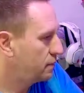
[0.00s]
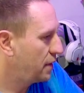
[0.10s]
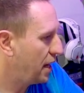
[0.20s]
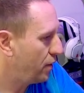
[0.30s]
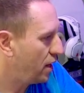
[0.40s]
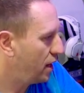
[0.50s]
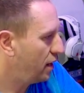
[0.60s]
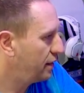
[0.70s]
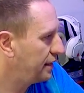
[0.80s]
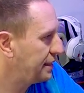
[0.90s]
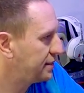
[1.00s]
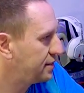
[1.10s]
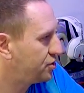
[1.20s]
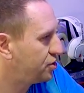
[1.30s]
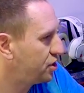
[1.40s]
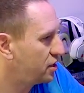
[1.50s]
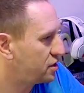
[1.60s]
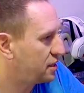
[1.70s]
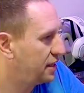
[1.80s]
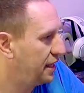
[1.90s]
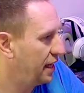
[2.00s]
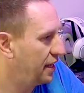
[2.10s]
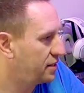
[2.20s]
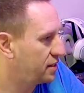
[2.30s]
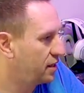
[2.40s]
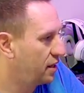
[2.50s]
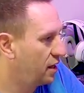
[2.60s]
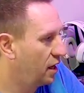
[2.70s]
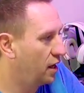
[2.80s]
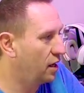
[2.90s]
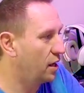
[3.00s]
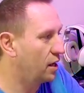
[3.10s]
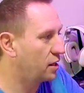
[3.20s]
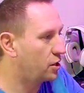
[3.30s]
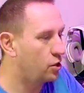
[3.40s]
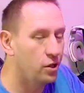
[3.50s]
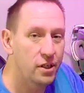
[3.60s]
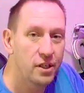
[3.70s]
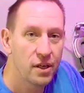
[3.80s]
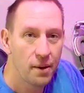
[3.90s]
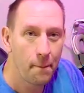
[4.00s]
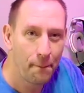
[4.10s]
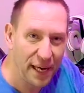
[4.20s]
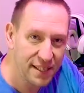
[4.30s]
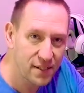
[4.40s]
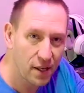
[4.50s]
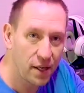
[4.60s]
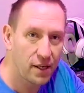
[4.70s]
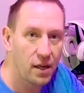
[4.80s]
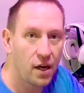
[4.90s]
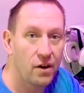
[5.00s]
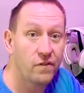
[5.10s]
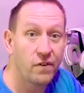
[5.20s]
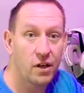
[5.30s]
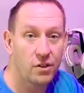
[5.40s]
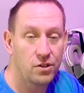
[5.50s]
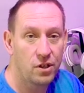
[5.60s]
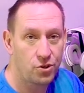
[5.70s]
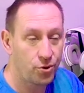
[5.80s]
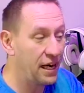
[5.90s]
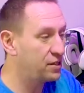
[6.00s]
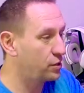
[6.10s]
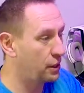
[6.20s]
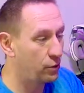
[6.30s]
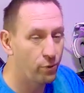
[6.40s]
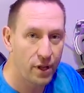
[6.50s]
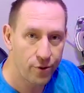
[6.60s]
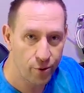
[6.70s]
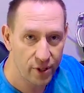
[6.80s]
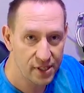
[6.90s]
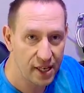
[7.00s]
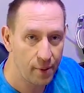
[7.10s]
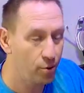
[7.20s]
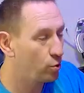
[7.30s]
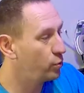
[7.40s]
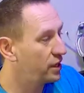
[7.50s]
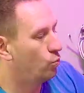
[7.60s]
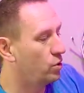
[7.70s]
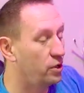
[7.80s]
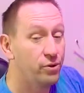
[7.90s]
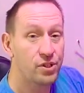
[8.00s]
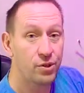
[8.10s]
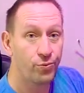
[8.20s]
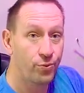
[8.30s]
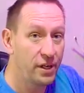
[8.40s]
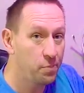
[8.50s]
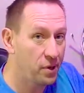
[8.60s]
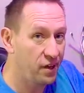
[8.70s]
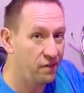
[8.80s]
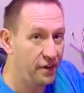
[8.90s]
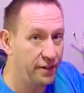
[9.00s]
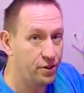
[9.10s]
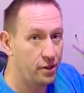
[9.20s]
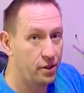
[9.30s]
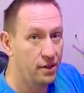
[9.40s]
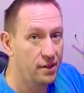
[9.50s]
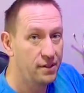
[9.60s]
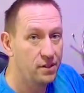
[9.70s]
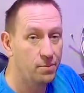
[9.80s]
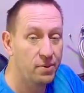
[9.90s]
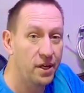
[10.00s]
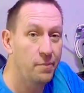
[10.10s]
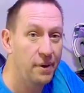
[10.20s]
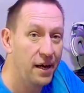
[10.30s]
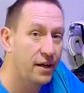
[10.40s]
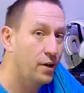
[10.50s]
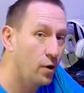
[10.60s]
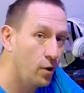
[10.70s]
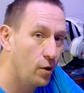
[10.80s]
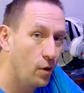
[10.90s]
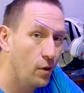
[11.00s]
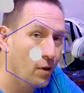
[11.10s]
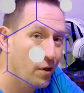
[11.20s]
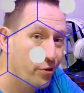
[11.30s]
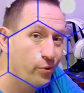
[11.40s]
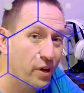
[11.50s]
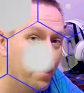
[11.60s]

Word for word: Now, I need to just get a good baseline of a, a track. So I'm gonna run through this game real quick. We'll use the replay feature to play it back in all three